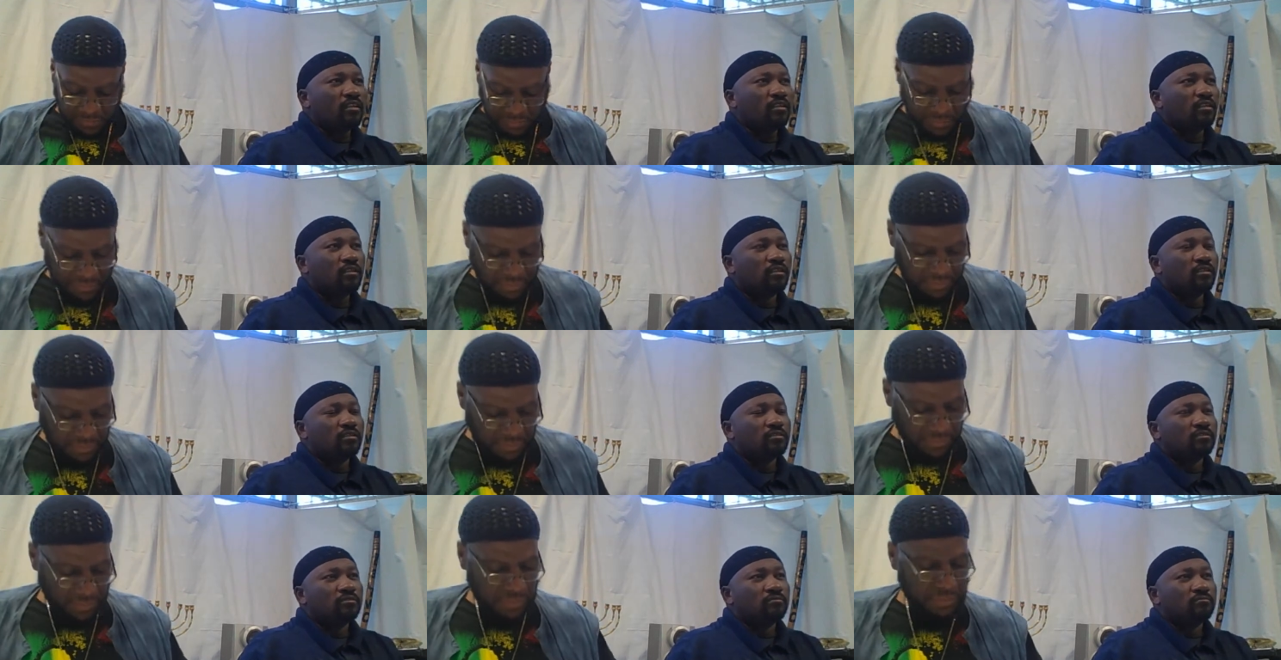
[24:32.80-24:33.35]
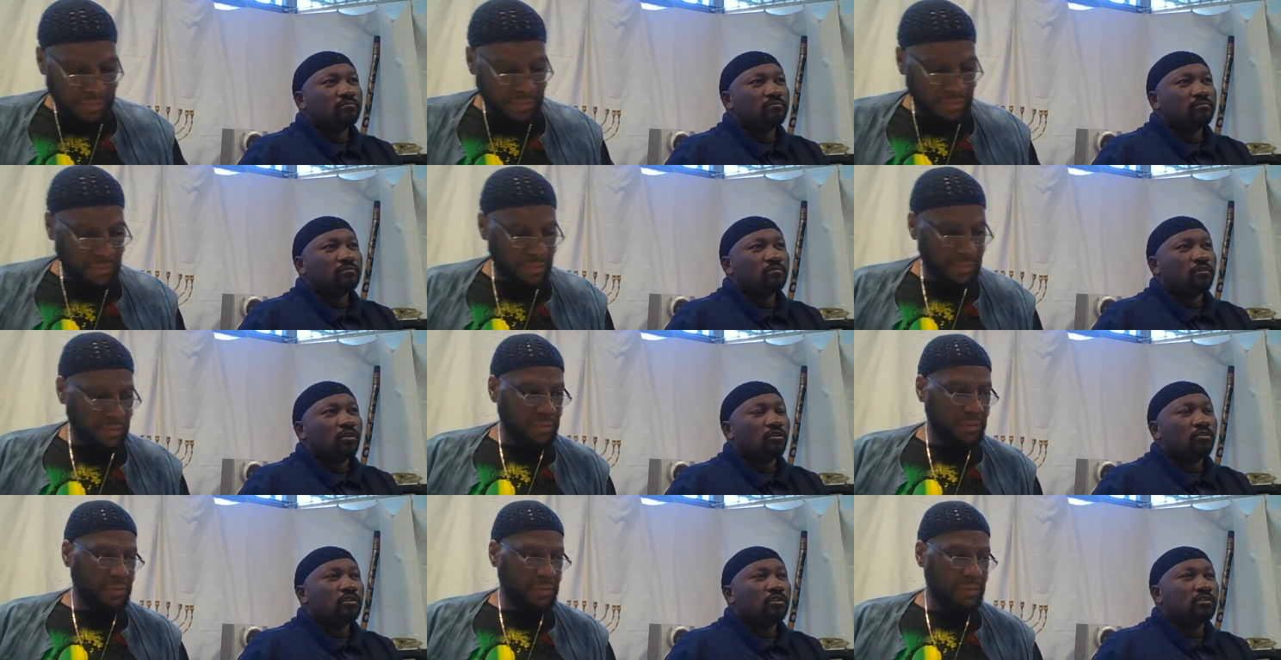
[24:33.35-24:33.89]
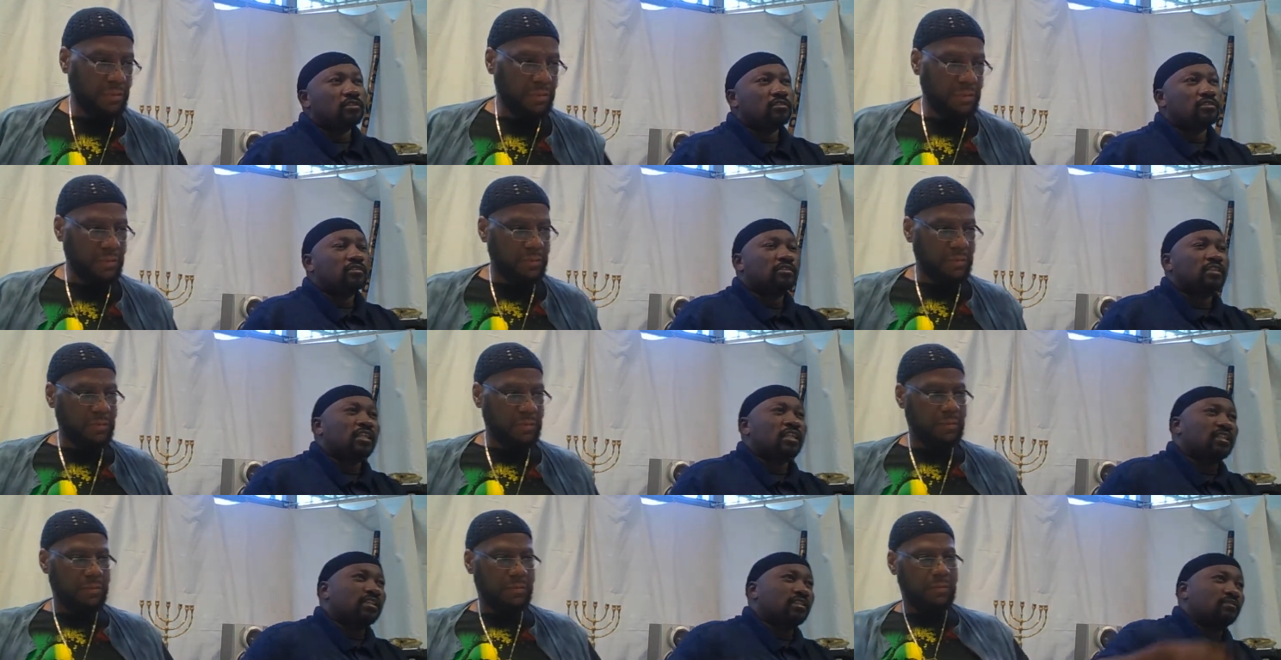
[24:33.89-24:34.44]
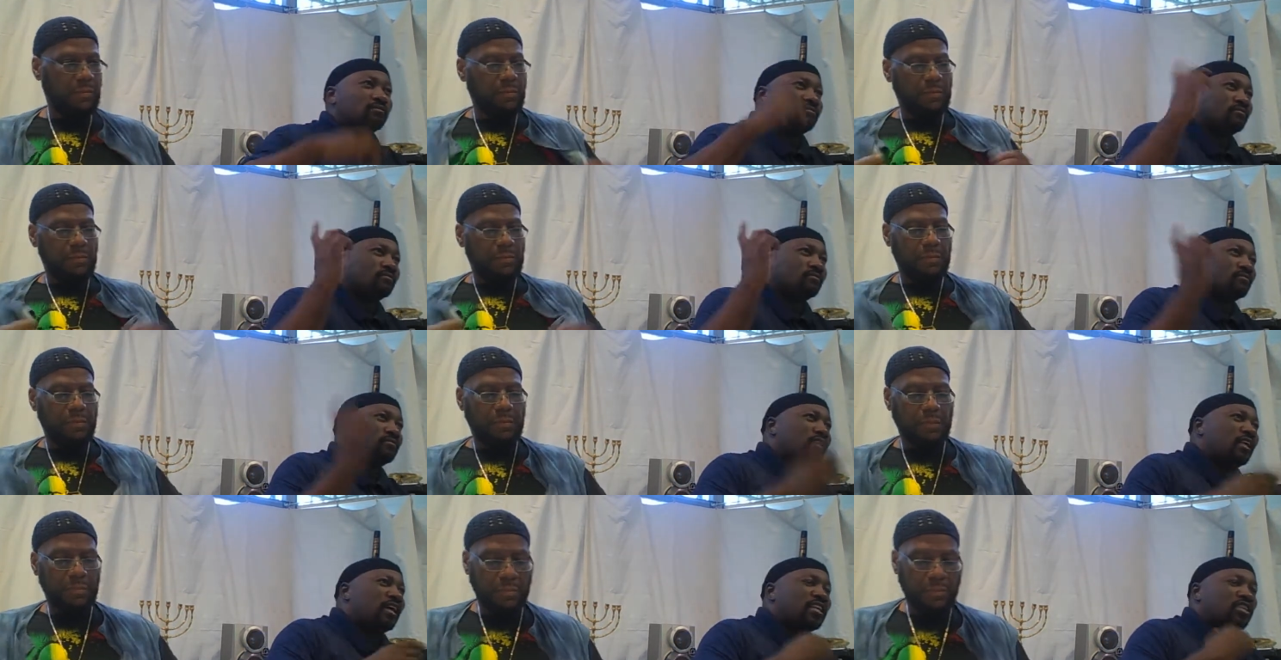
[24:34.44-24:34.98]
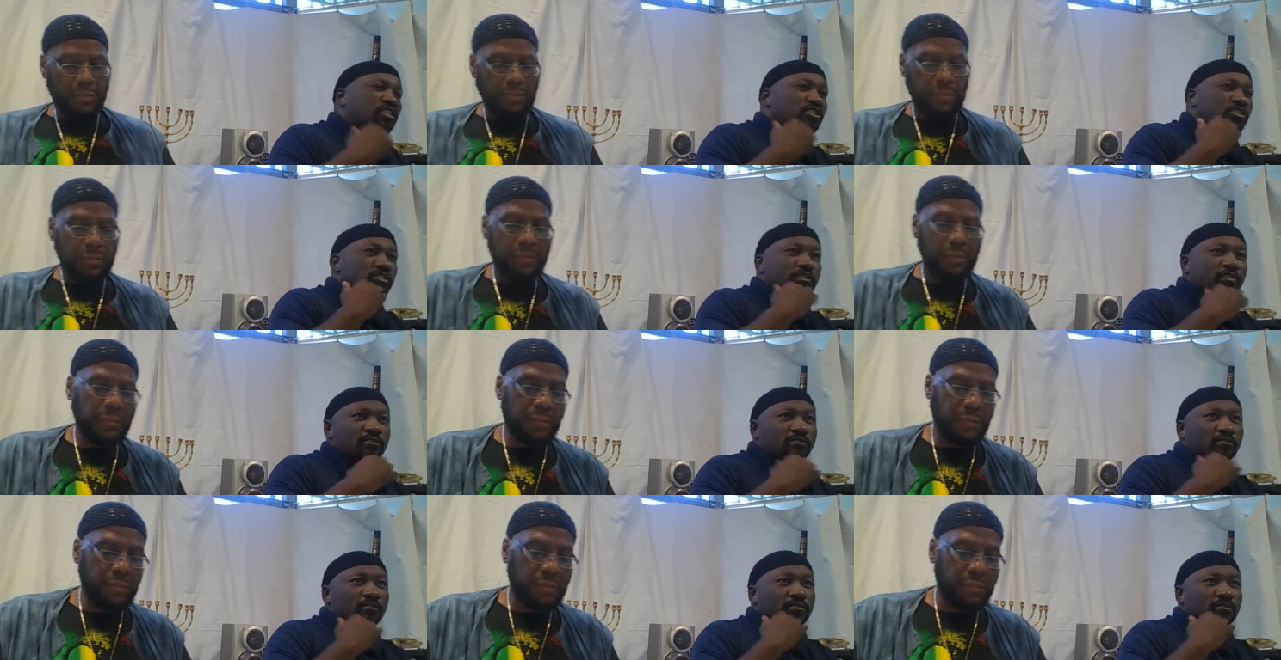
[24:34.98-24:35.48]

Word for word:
Speaker 1: um August second last year,